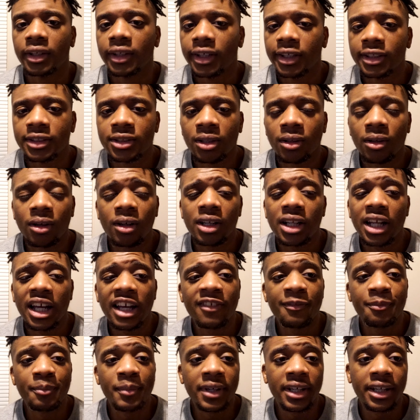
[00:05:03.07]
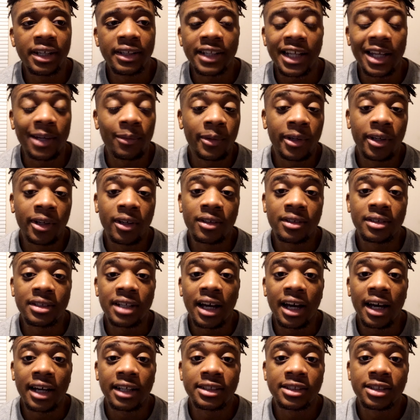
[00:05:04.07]
Eternal life means that we are
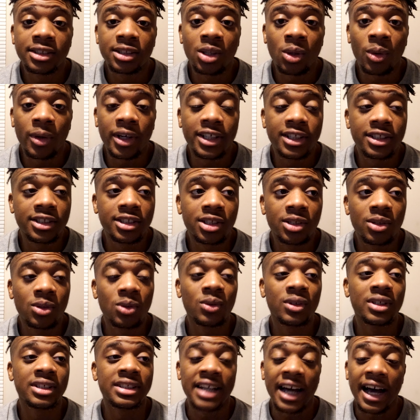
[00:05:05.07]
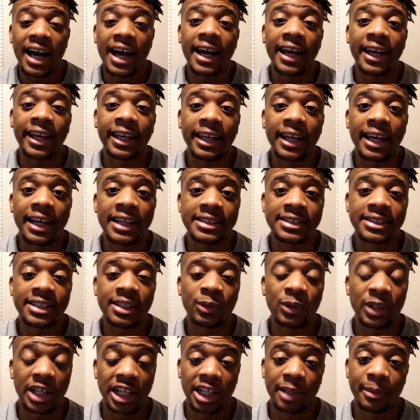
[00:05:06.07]
not going to die, as in
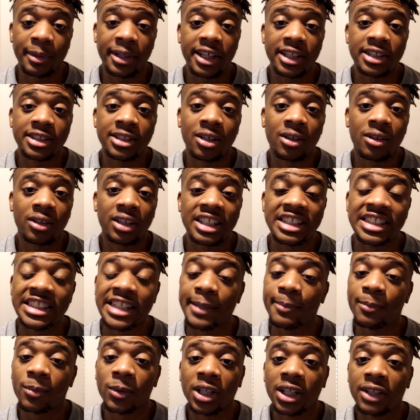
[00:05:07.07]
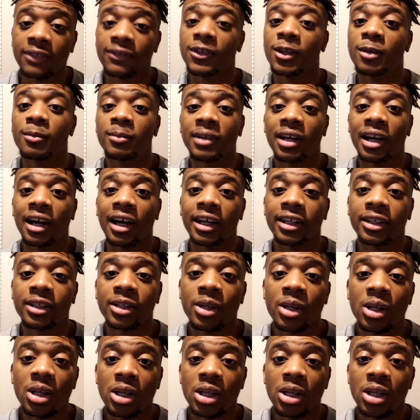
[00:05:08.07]
we're not going to be eternally separated from God.